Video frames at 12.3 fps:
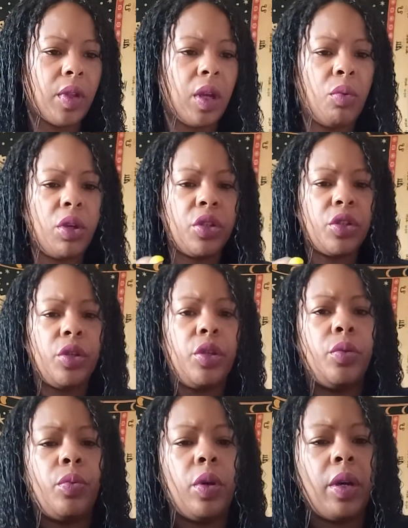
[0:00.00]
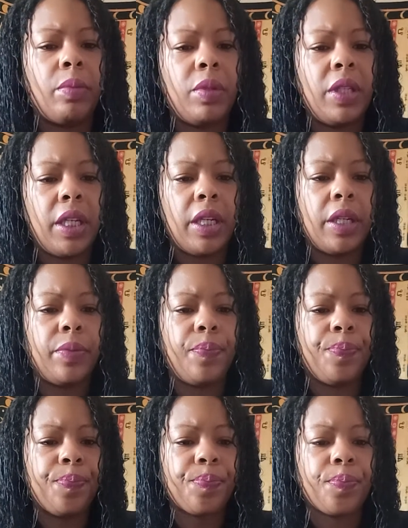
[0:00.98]
I want to show you what I'm
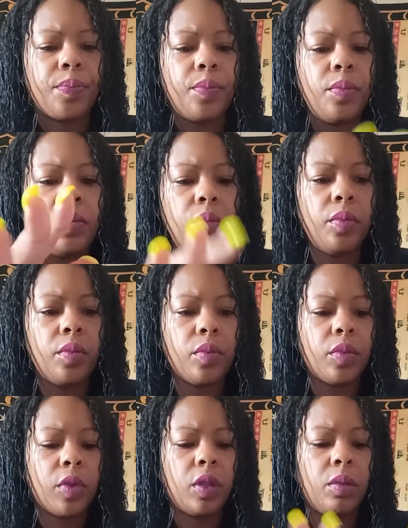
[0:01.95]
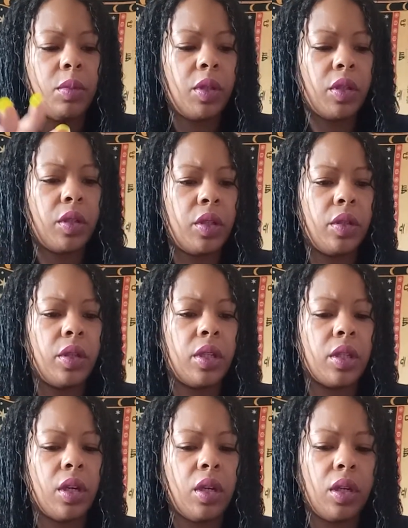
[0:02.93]
seeing. Let me just do these
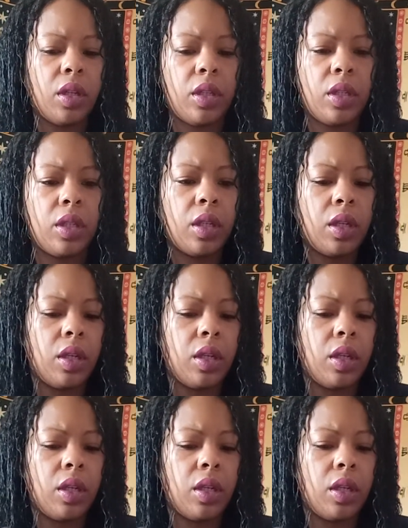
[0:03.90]
cards.